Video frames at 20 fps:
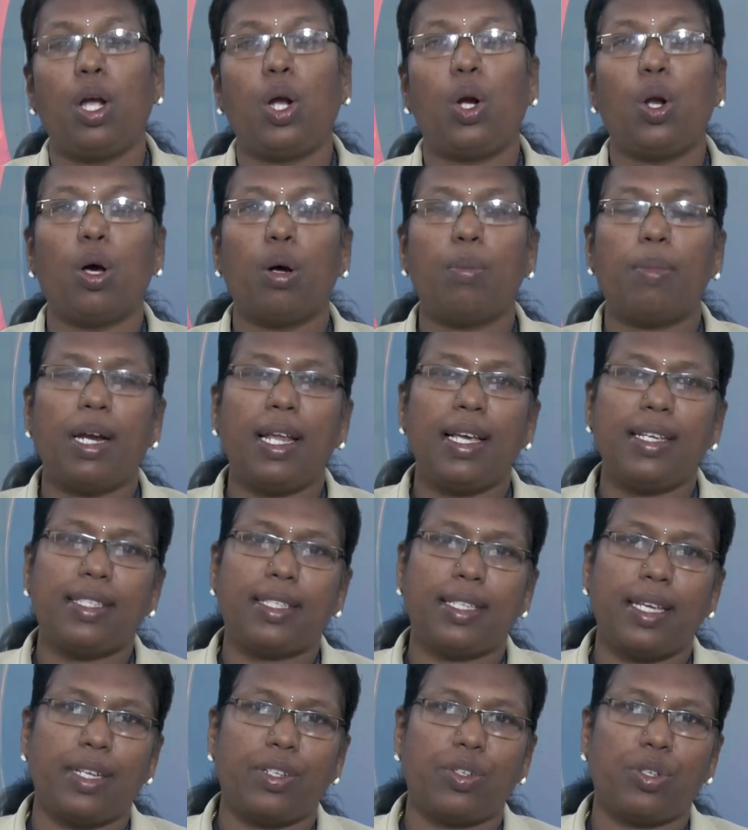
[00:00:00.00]

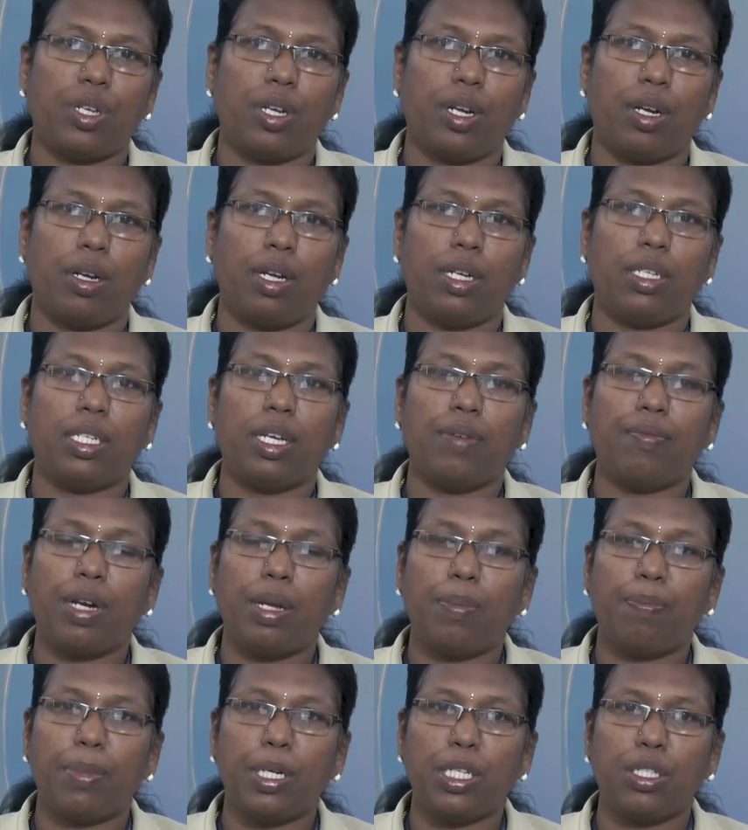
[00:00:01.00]
globalization,
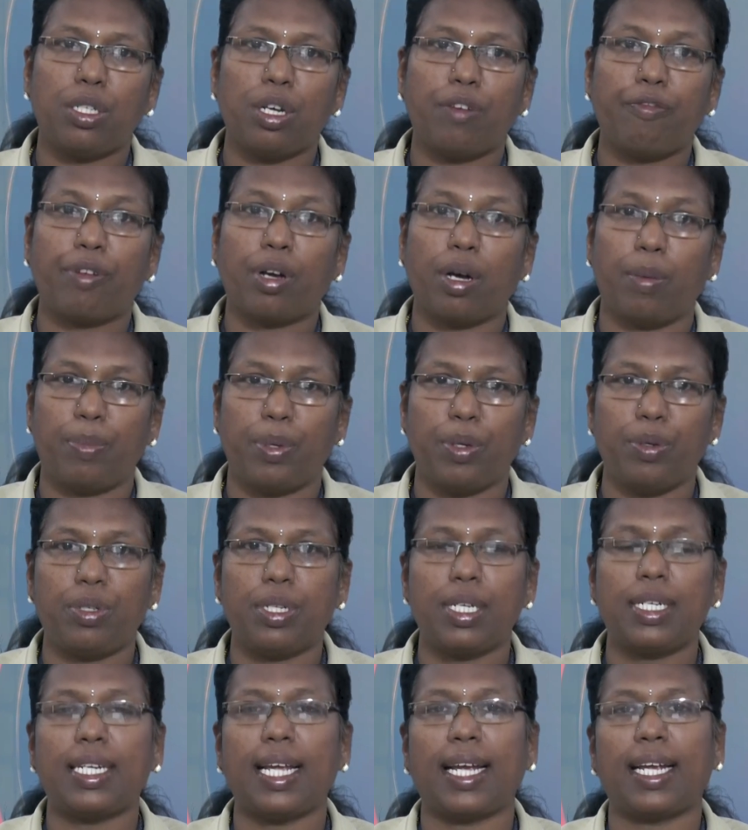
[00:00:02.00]
development of
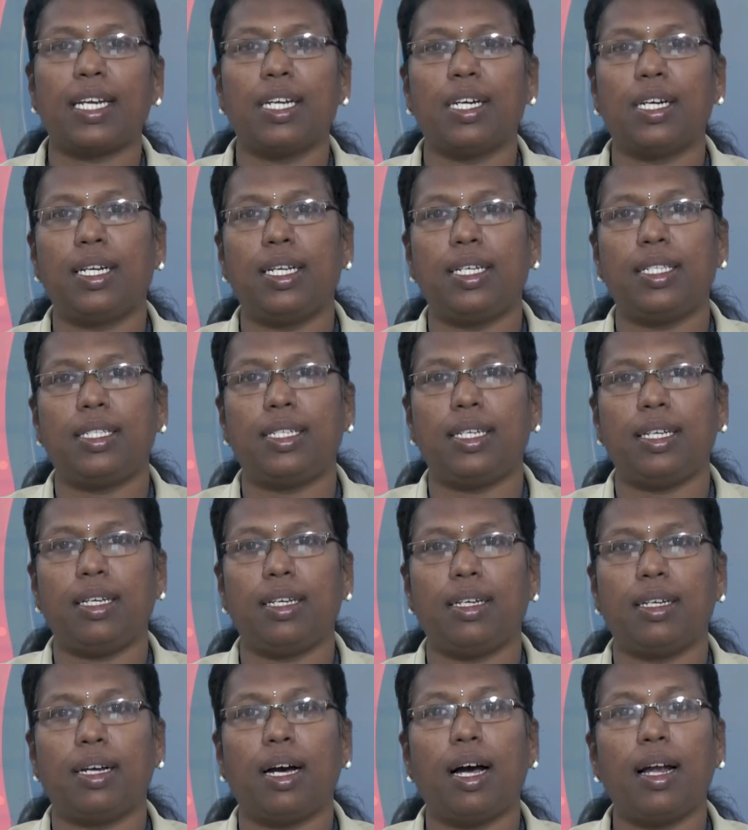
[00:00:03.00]
computer technology